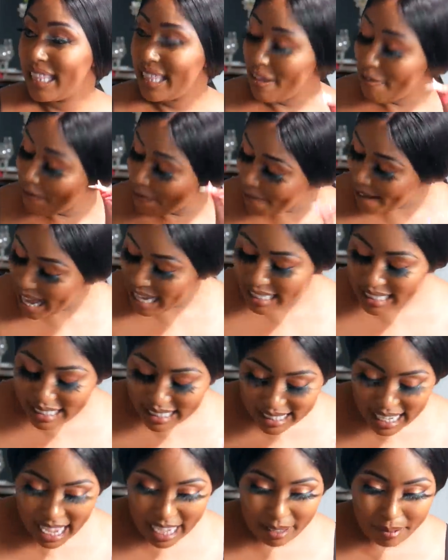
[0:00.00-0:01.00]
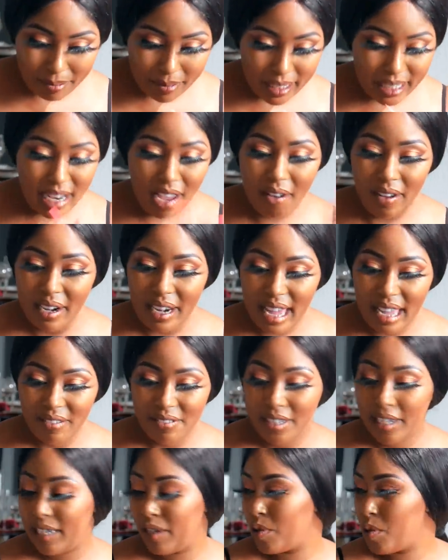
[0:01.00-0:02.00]
The first time in our
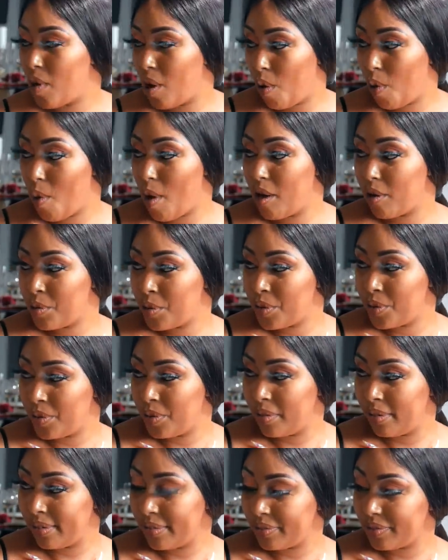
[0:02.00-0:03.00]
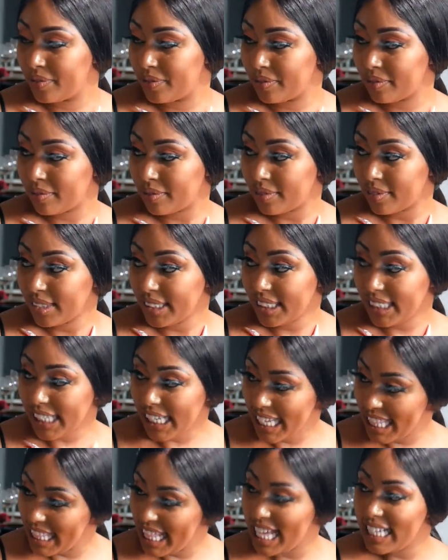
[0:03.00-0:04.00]
lives, alikuwa kwangu.
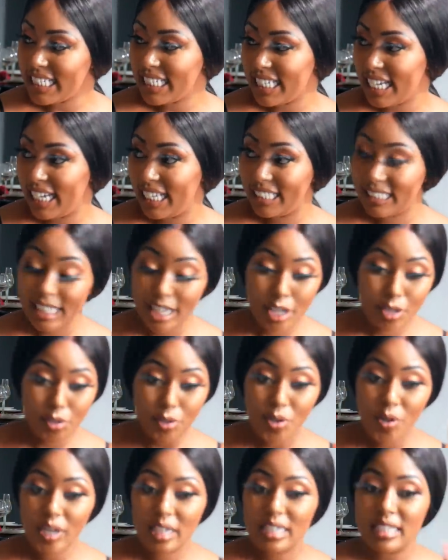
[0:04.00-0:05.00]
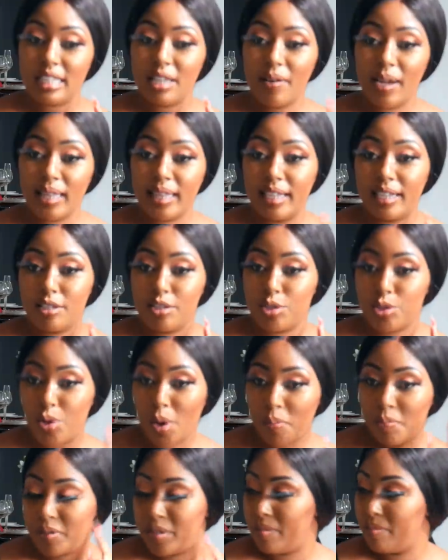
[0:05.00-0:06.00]
That night. You know, he's the one that
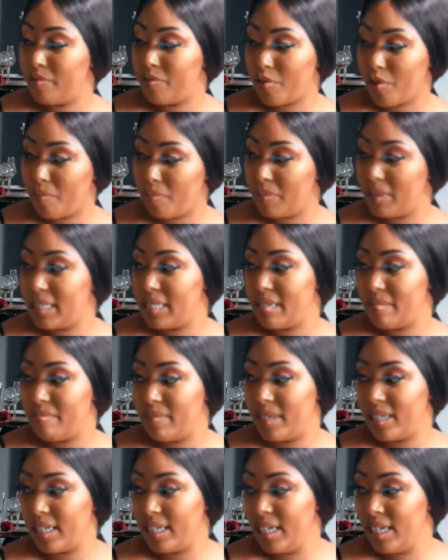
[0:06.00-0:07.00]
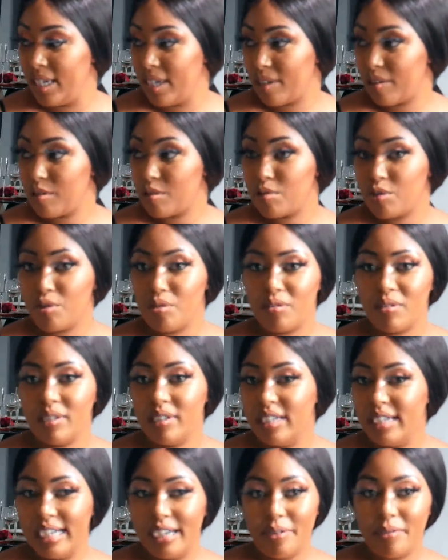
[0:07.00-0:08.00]
stopped him from beating me. Because, you know,
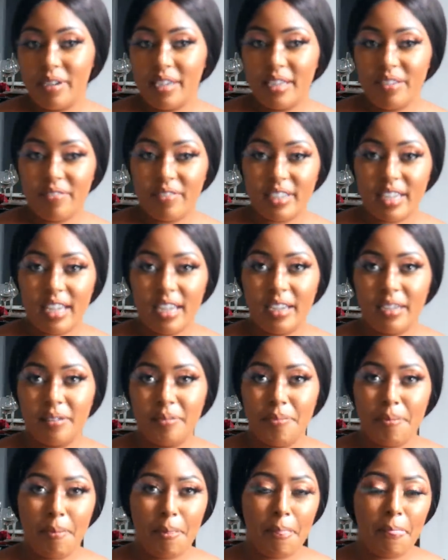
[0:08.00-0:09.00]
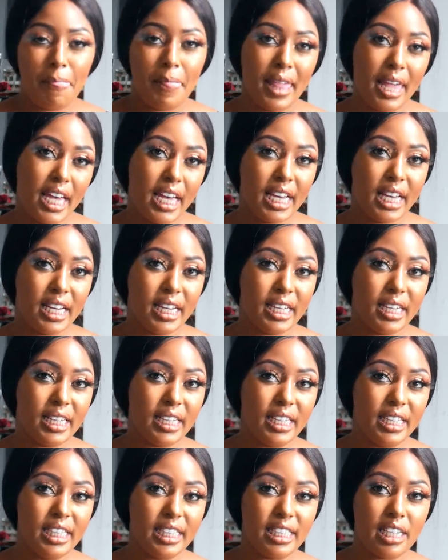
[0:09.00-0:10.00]
we live in
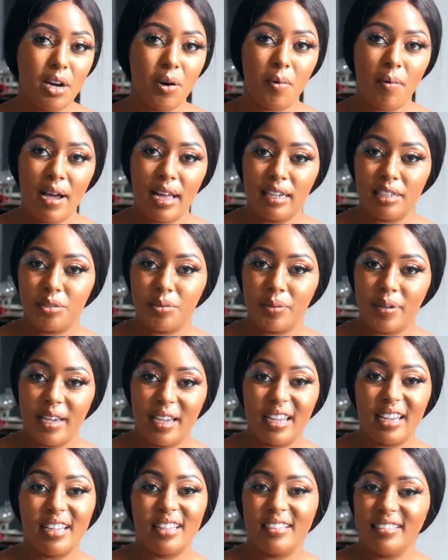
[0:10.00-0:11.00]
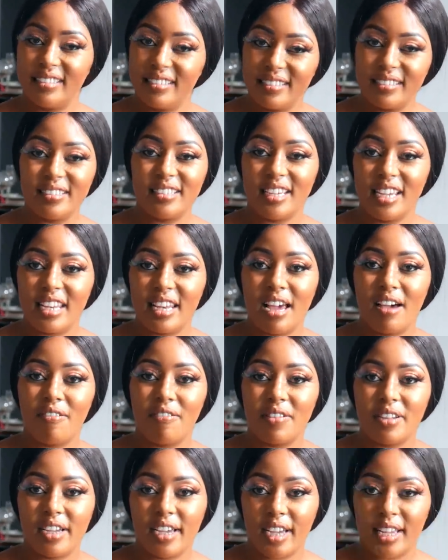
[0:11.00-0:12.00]
a world where, here in
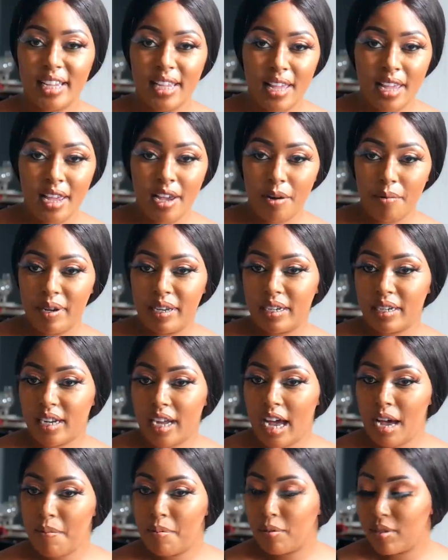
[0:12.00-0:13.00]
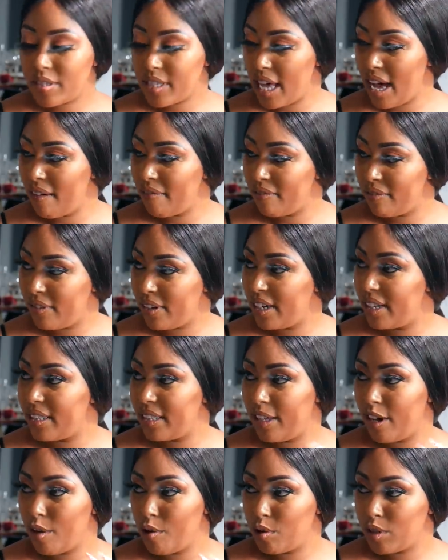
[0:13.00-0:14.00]
Africa, when couples have
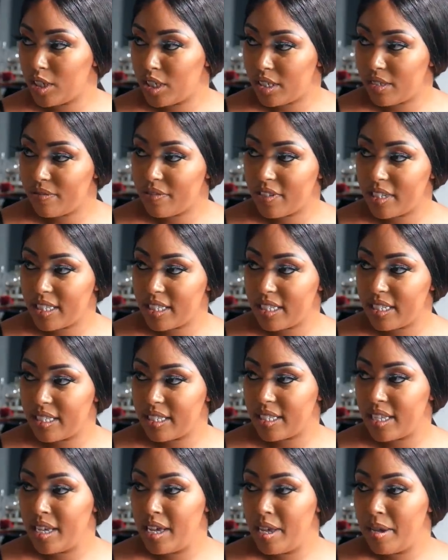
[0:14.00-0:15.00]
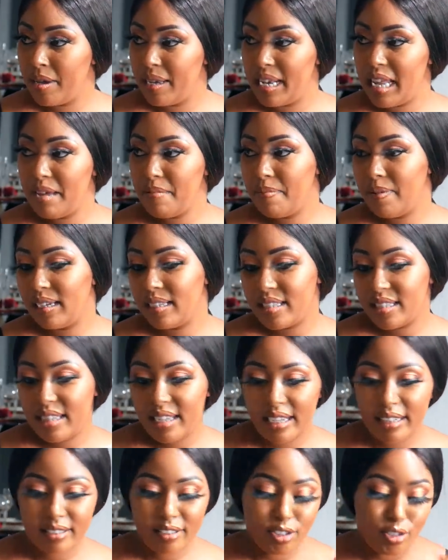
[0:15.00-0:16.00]
their own differences, neighbors
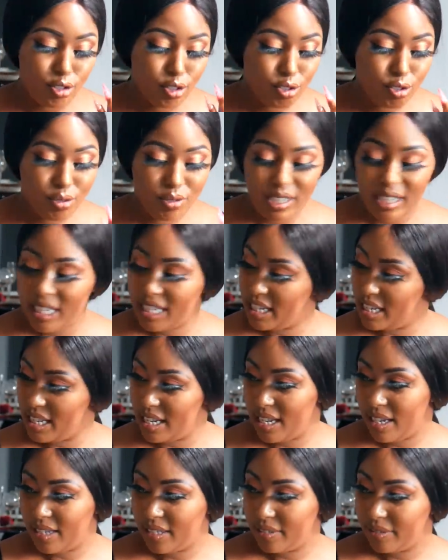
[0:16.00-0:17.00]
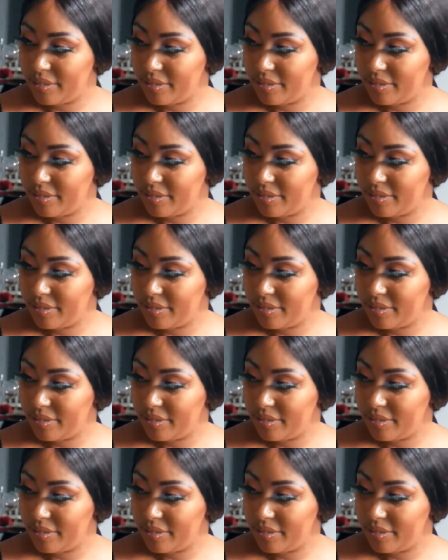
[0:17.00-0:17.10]
tend not to ingilia.